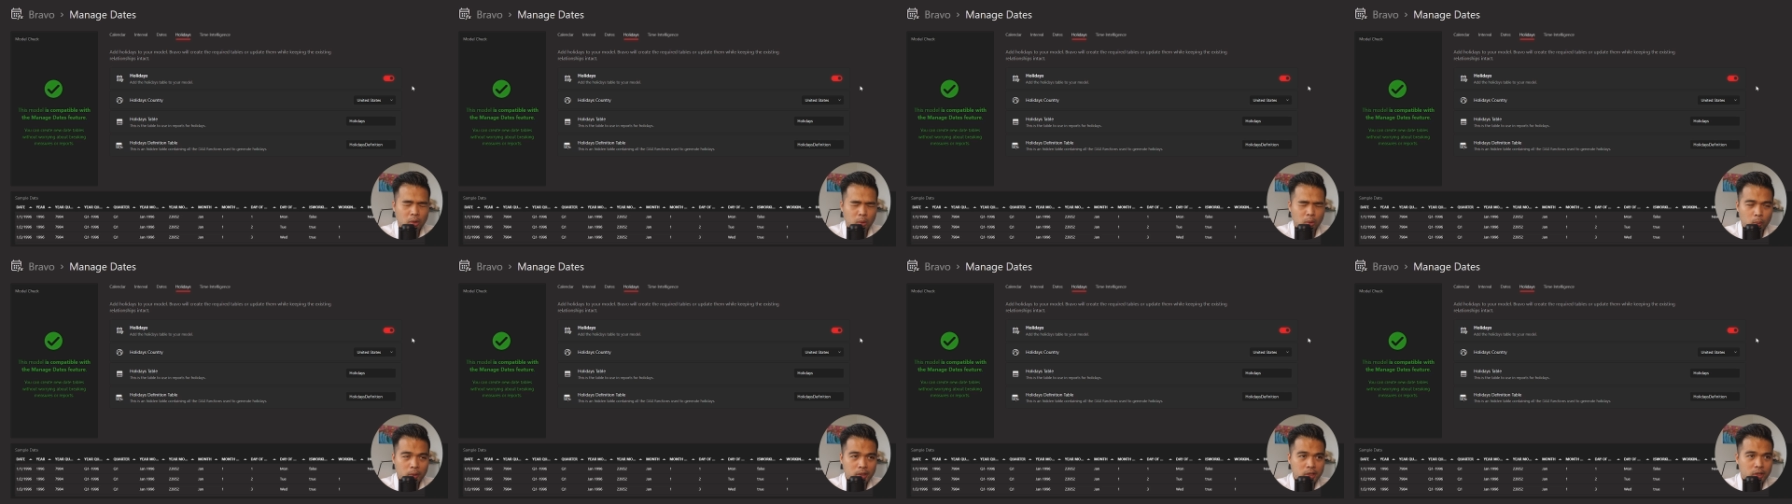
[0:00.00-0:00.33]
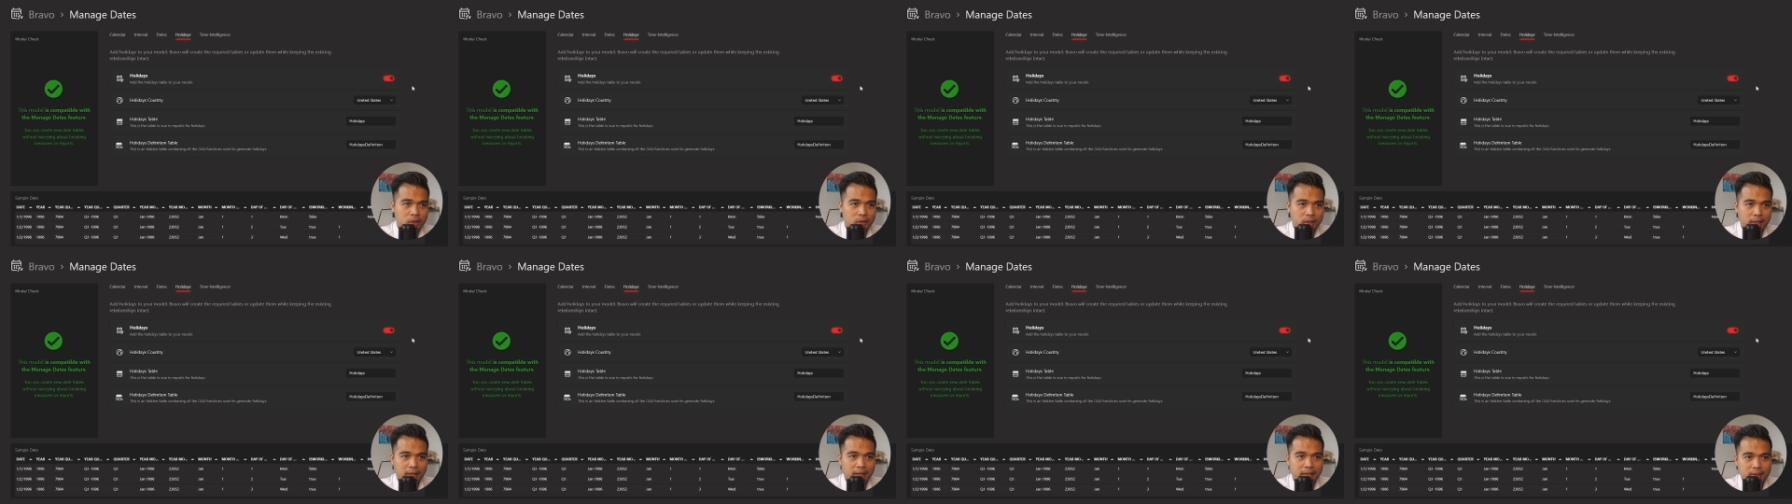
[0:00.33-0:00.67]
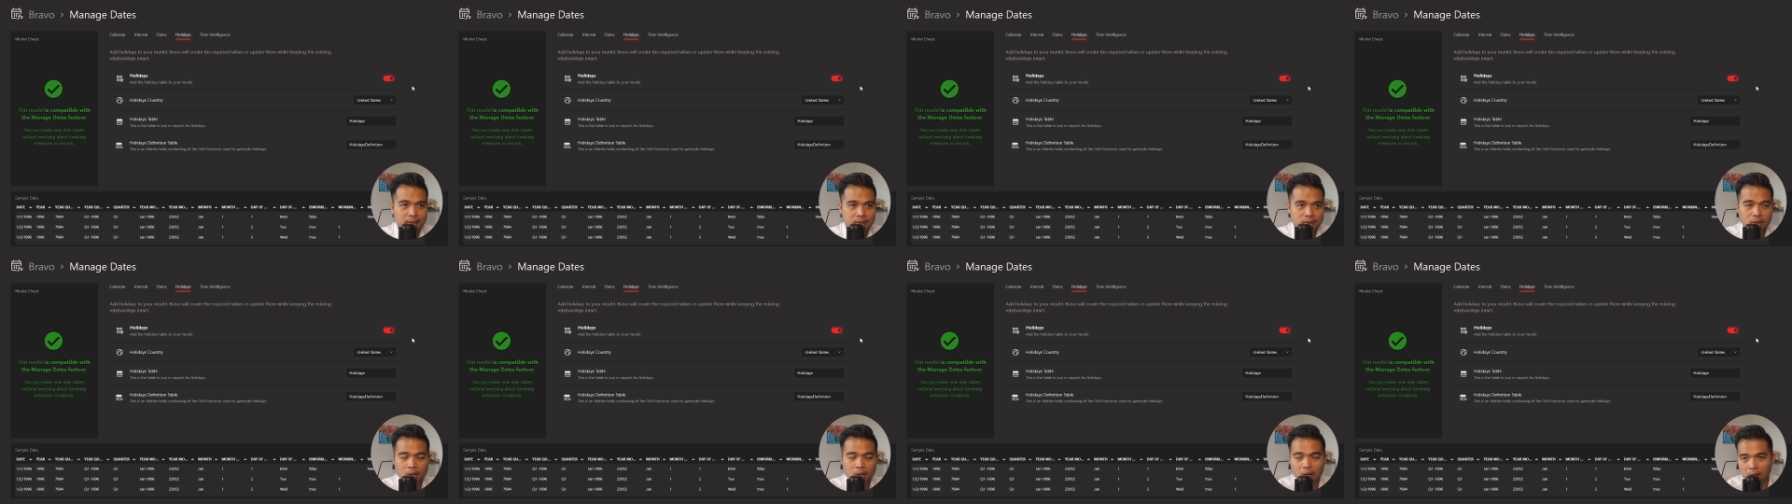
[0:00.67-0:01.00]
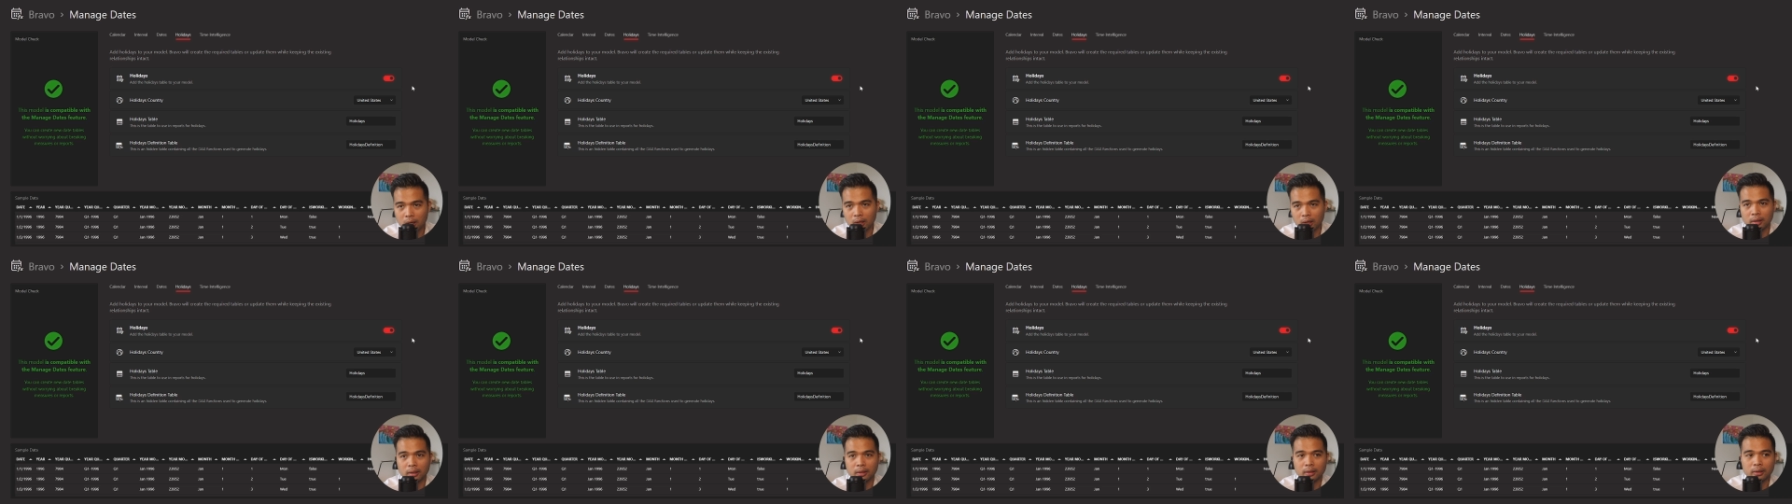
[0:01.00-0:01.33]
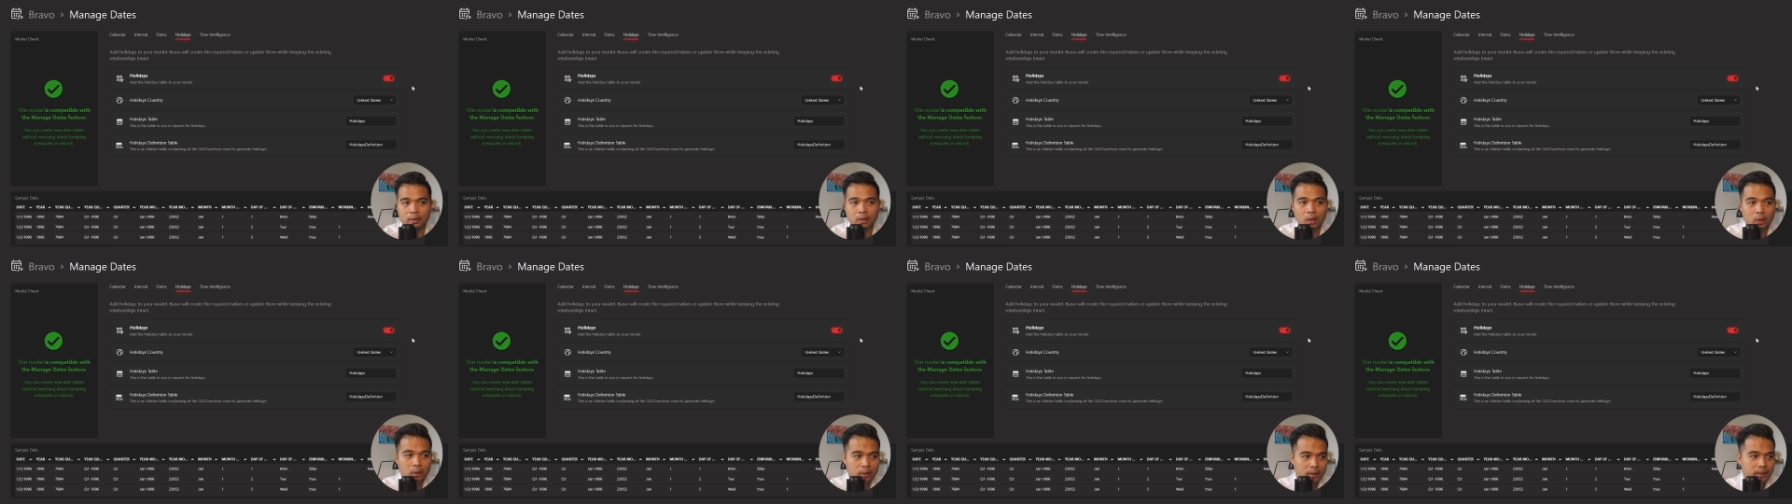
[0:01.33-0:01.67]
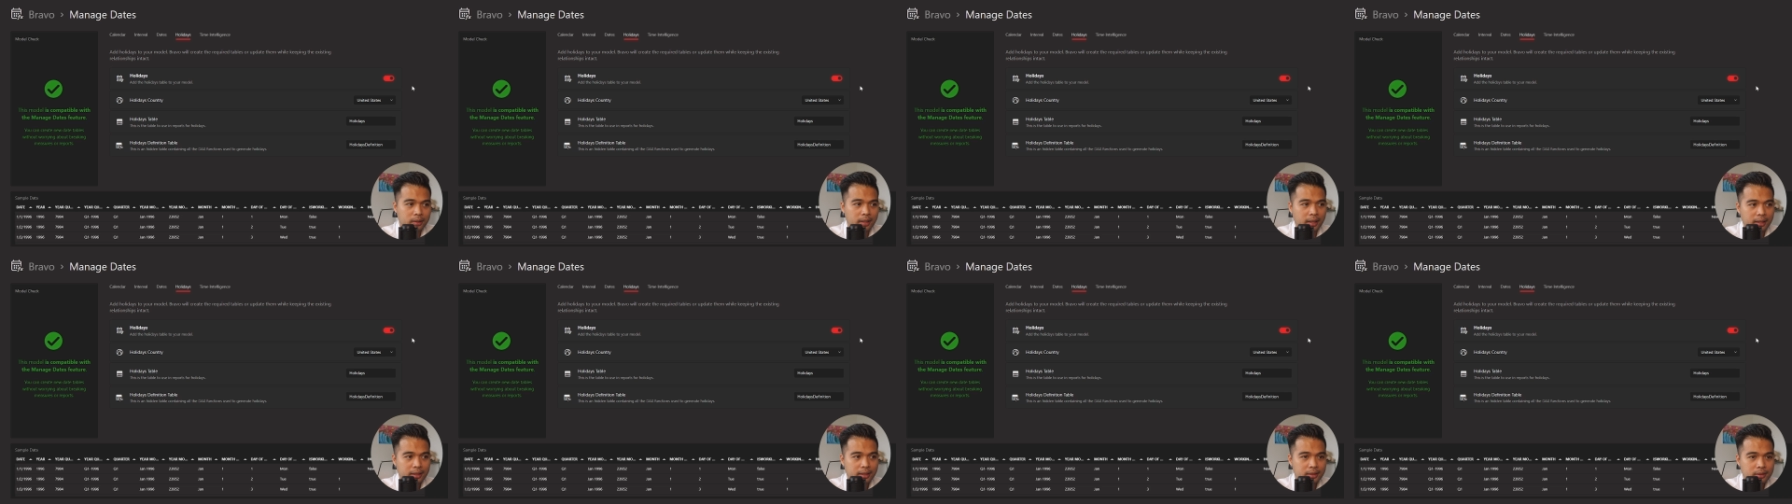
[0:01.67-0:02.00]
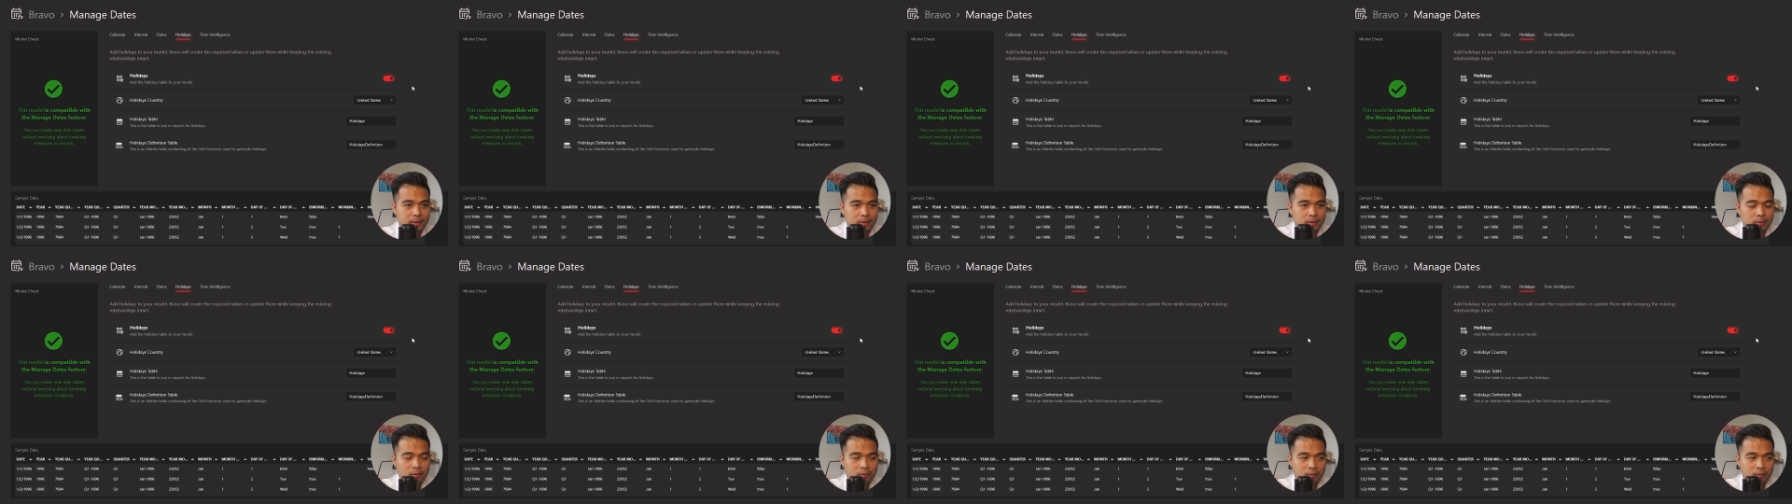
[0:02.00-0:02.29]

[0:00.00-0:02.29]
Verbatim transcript: or which days are holidays